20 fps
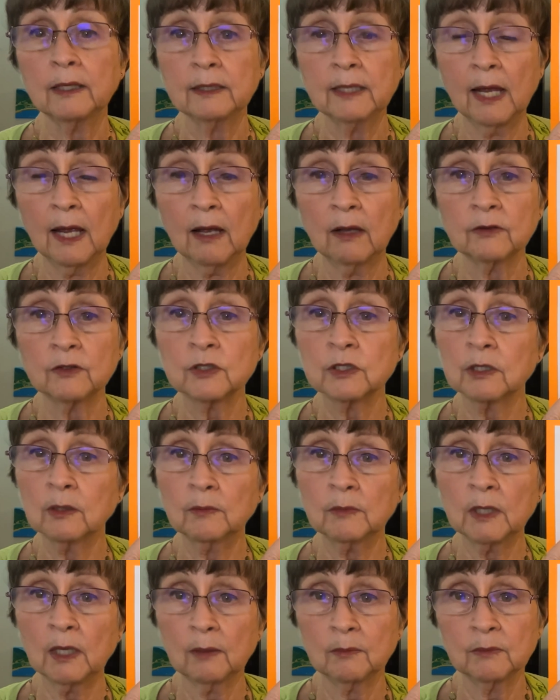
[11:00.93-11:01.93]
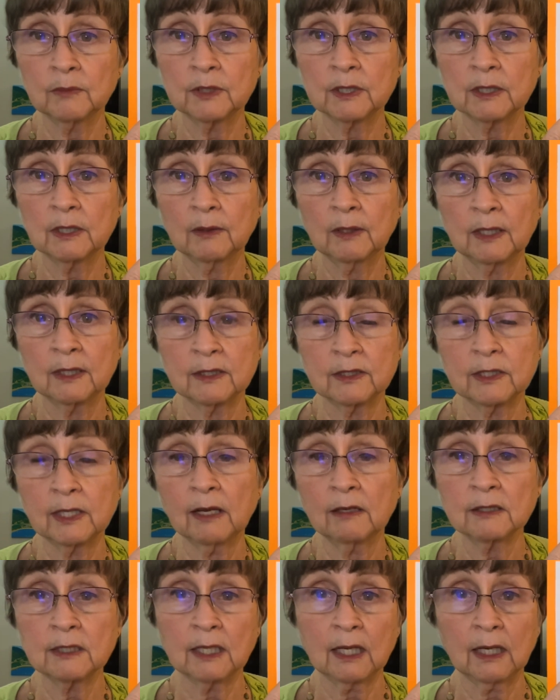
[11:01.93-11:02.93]
down, sometimes it
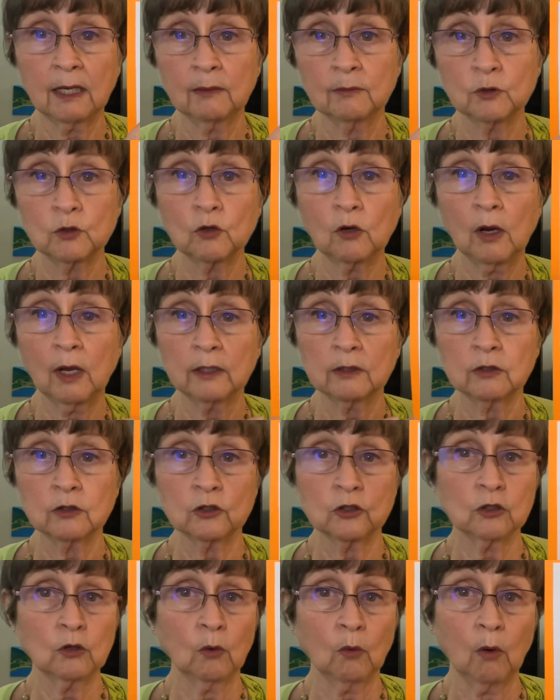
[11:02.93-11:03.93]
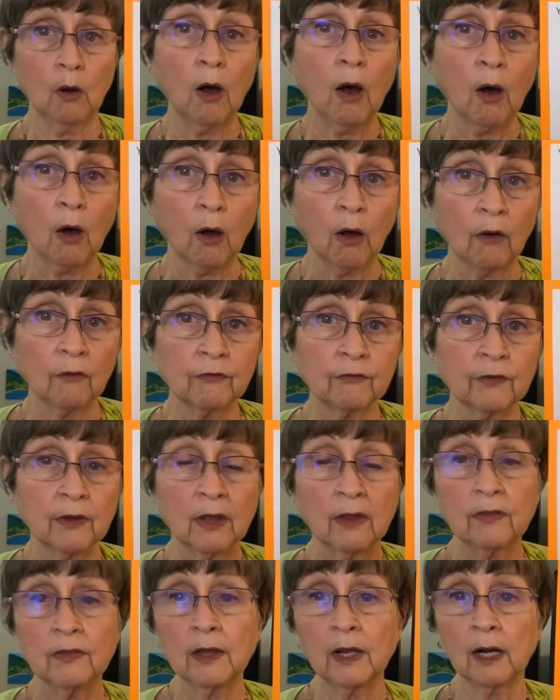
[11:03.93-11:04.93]
sounds like I'm trying to show off
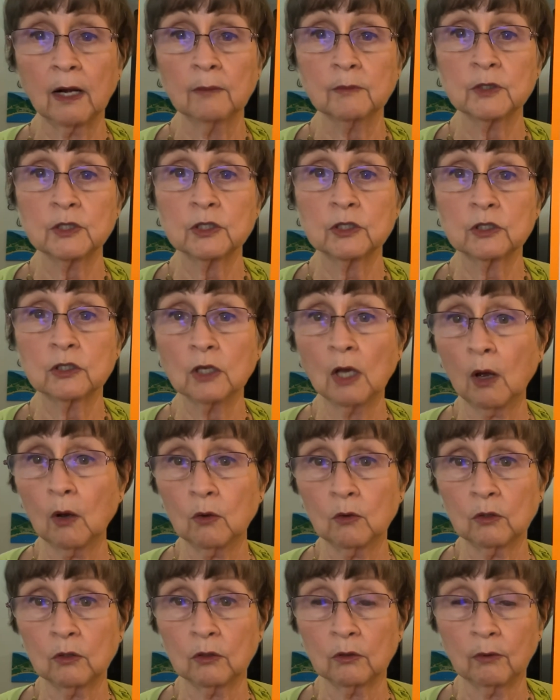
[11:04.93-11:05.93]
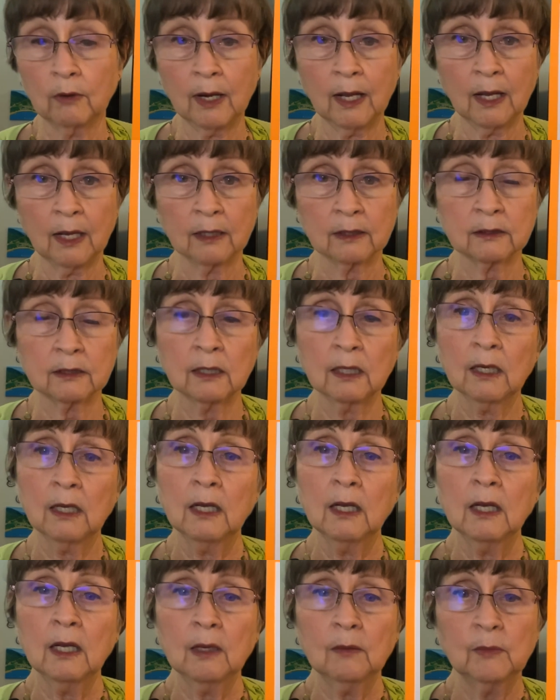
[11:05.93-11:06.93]
that I'm so correct,
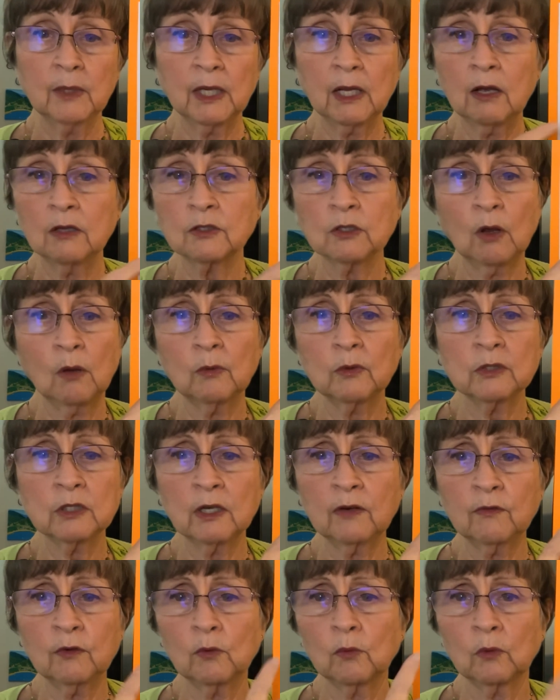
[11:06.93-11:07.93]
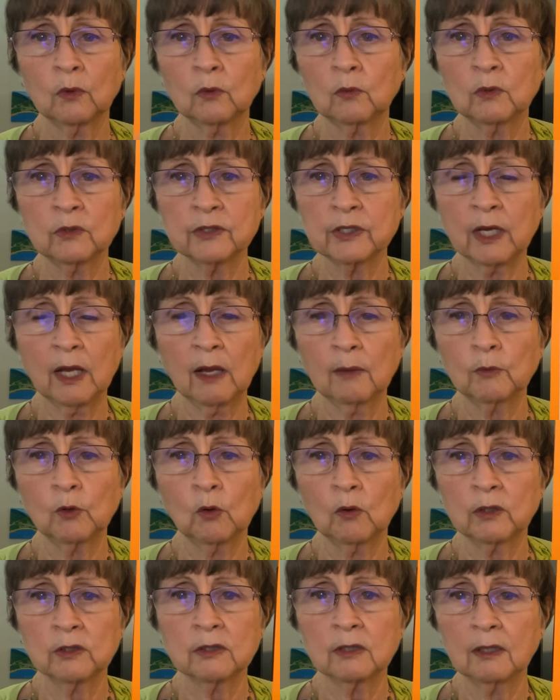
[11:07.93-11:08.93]
because almost everyone will say, I'm
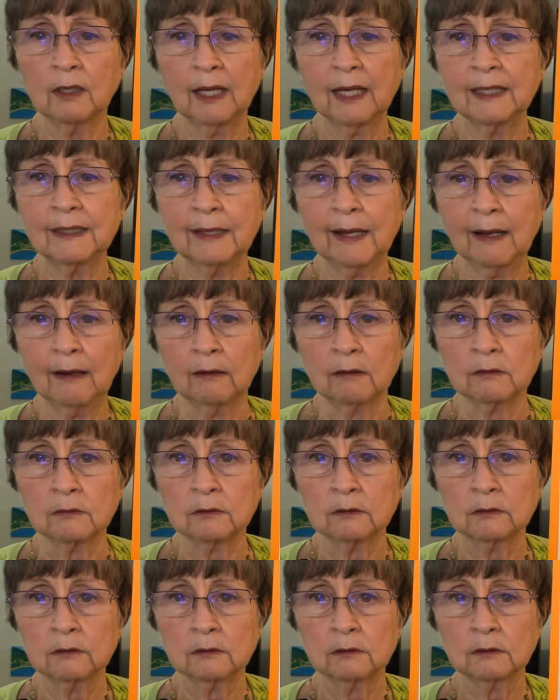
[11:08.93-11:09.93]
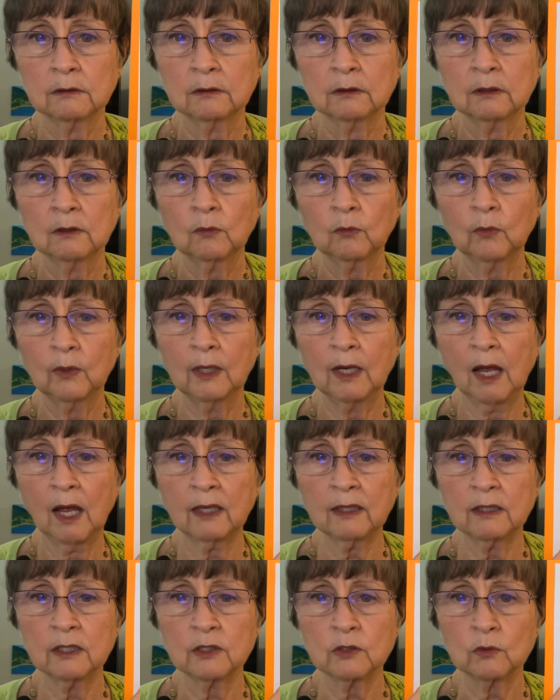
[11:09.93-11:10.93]
going to lay down. We
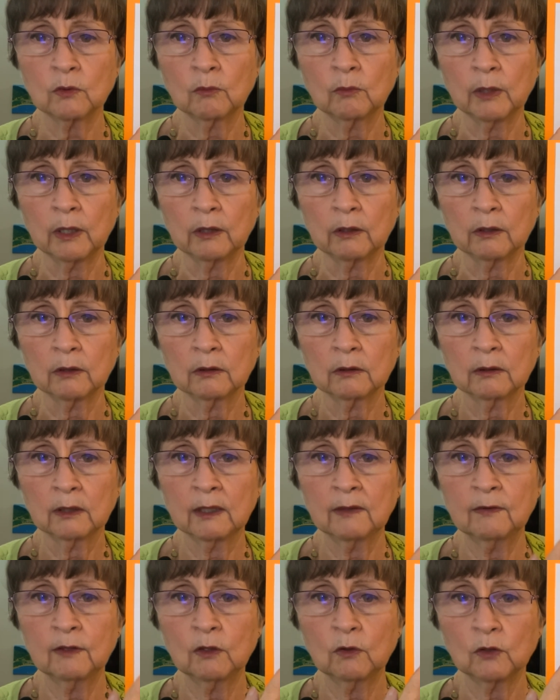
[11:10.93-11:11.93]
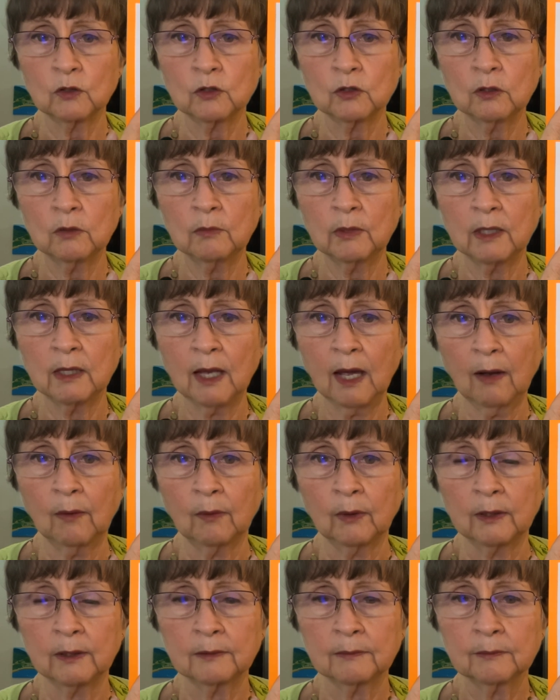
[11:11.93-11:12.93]
like this one better, even though it should be that
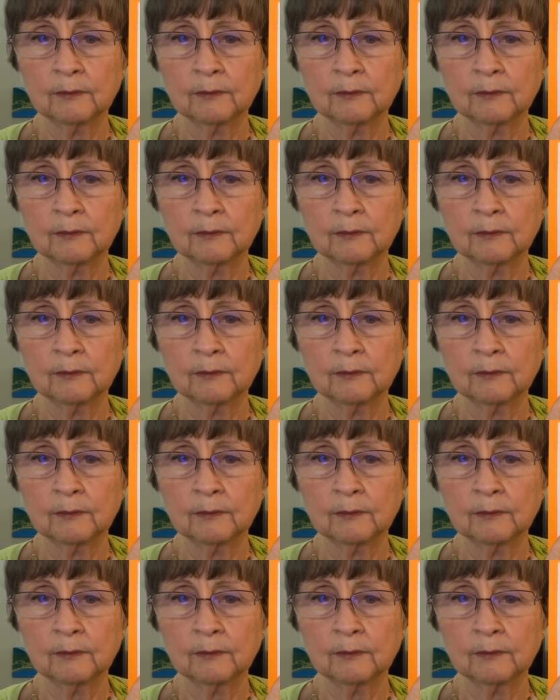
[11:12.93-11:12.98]
one.